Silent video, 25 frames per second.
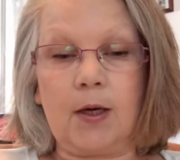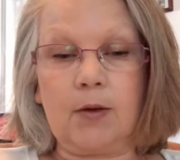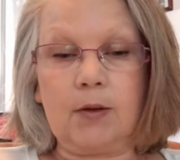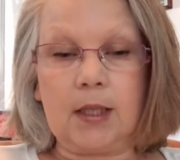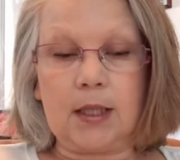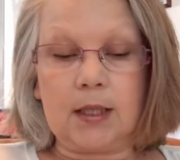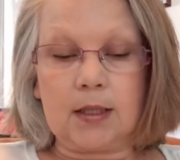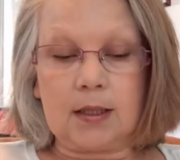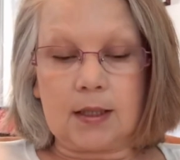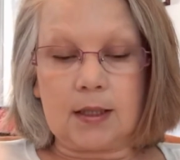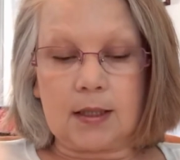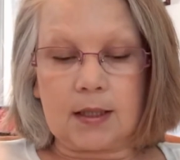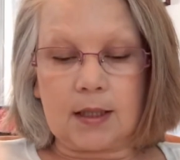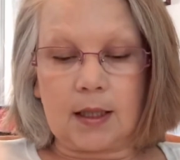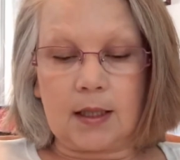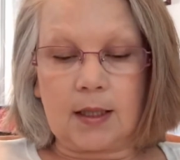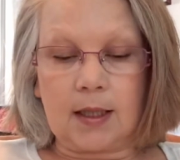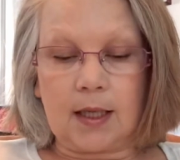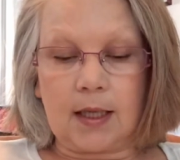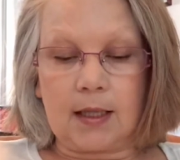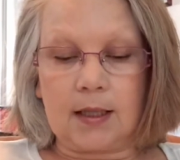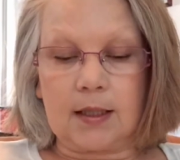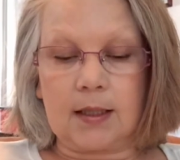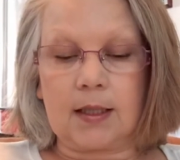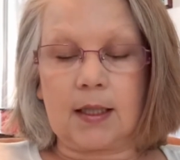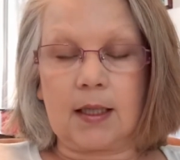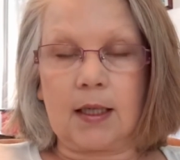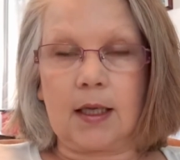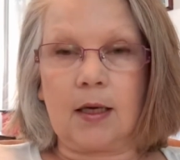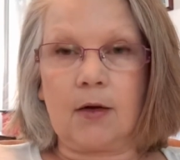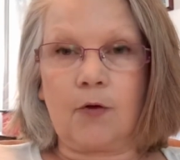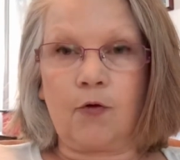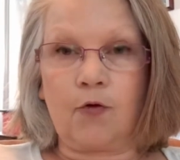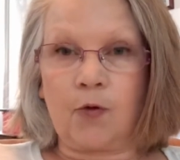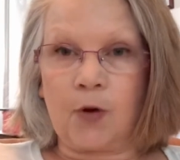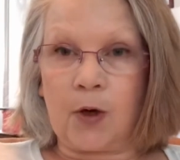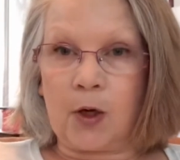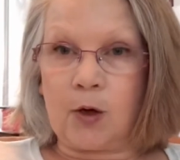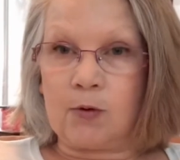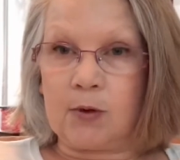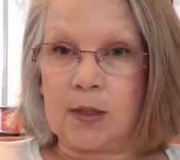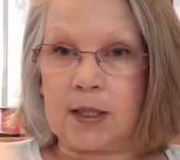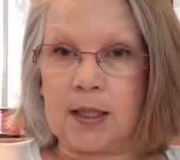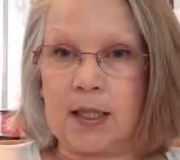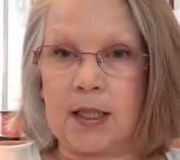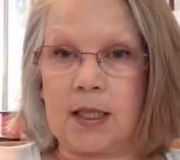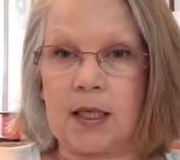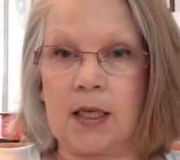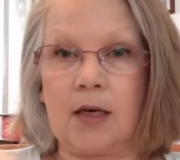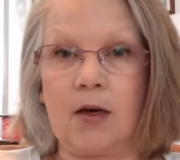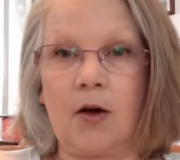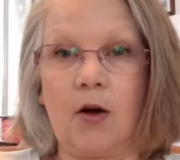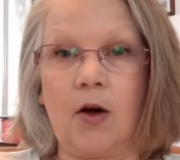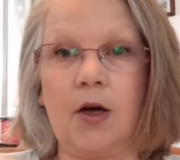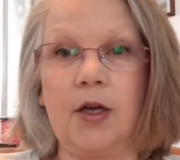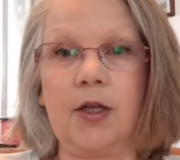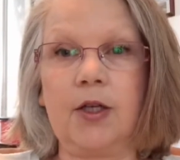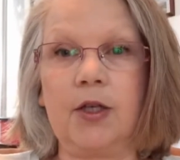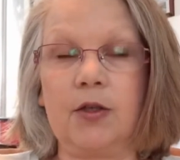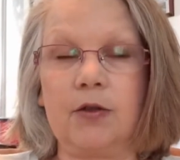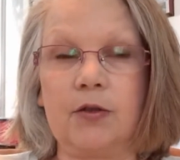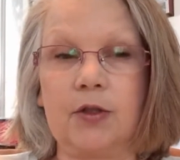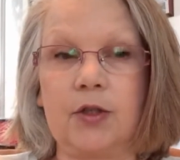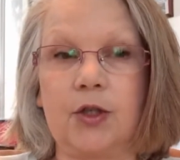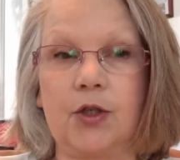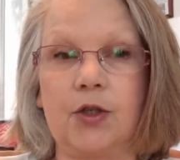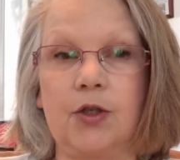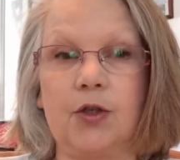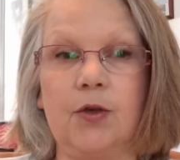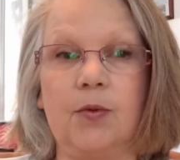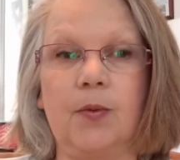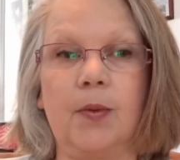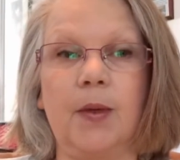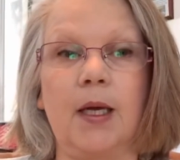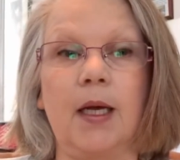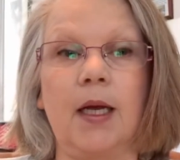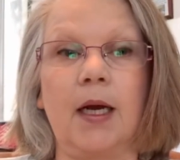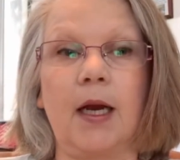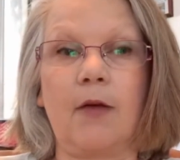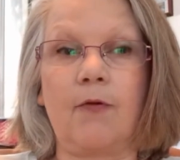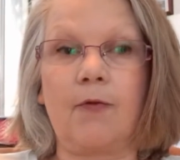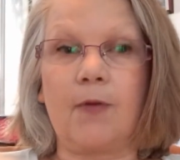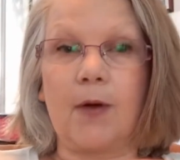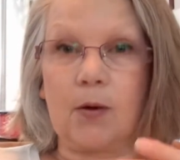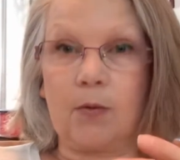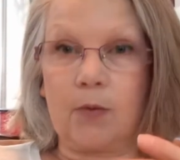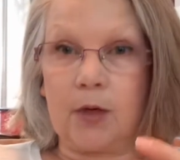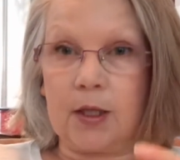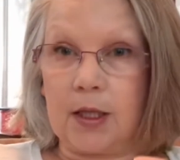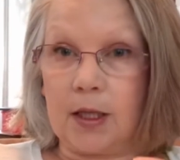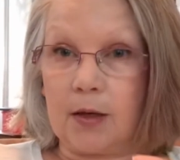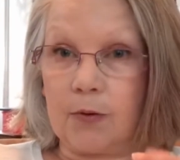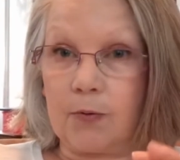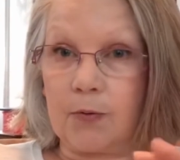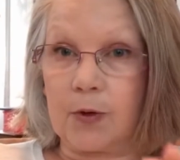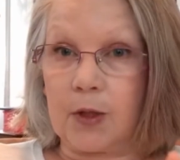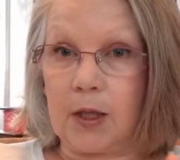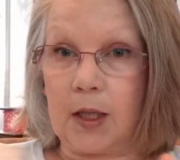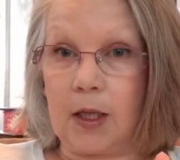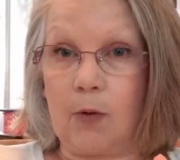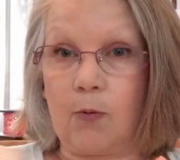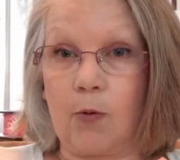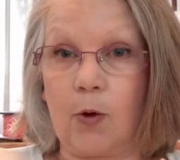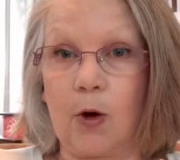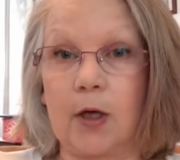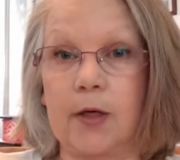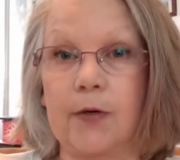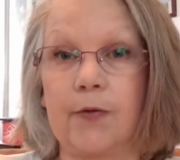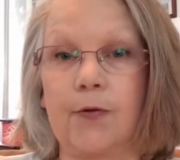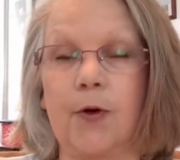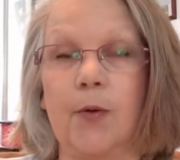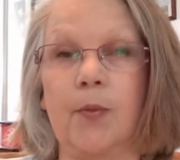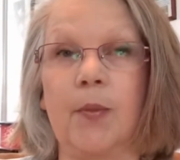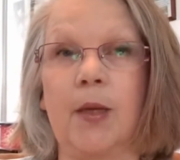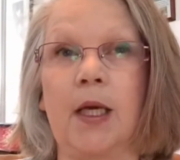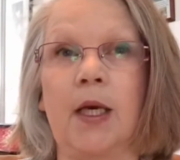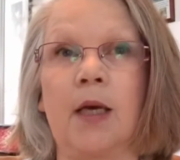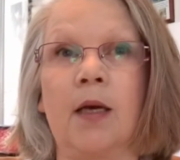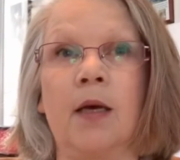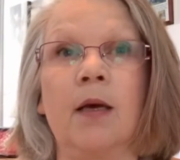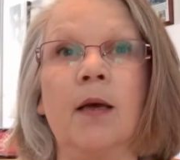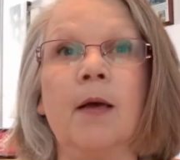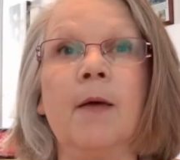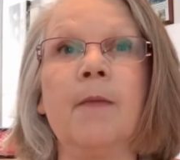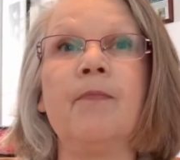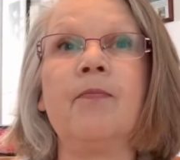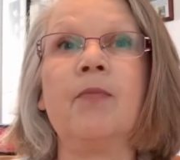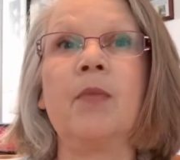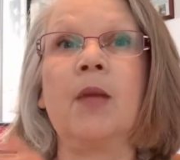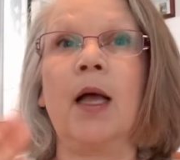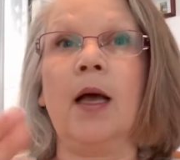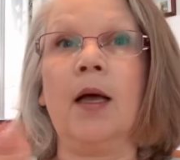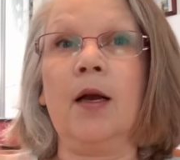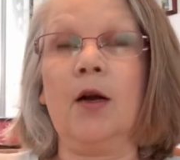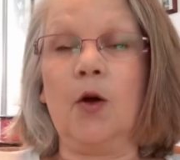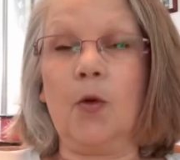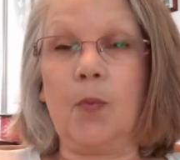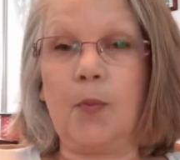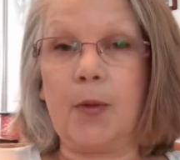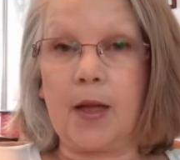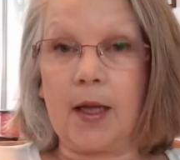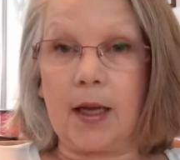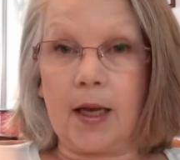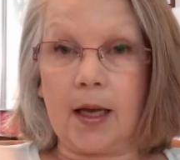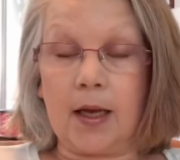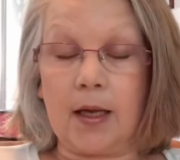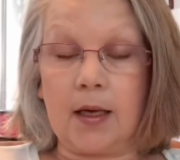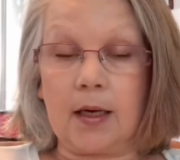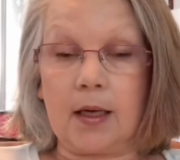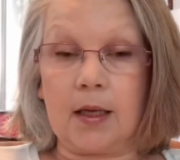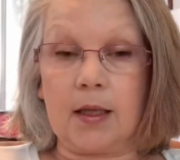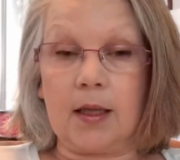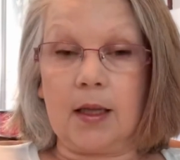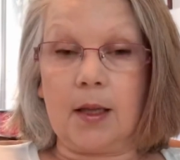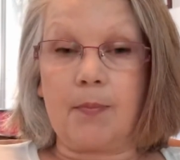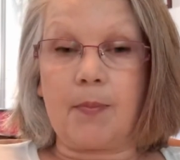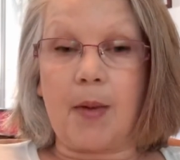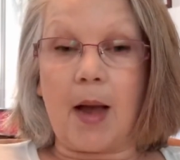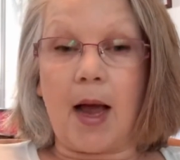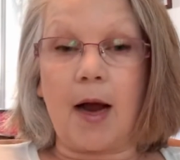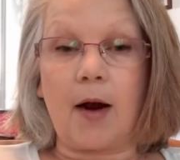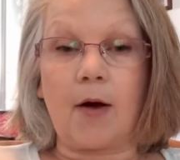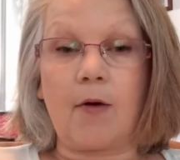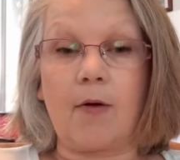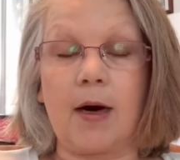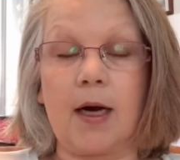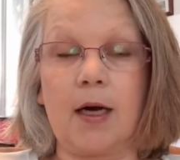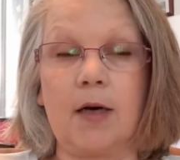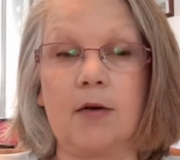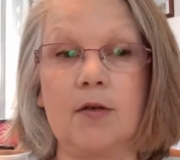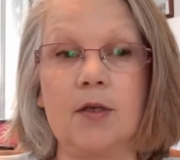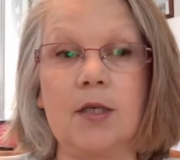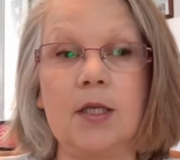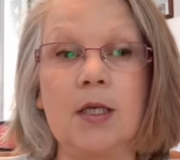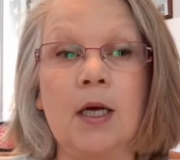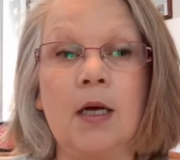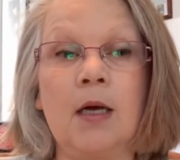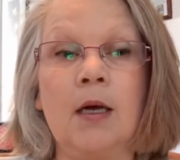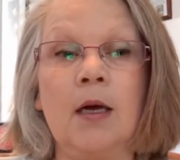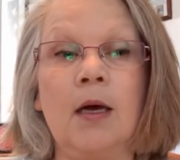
this sun gazing frequency on YouTube and I found one that really worked for me, and I'll play it in the background.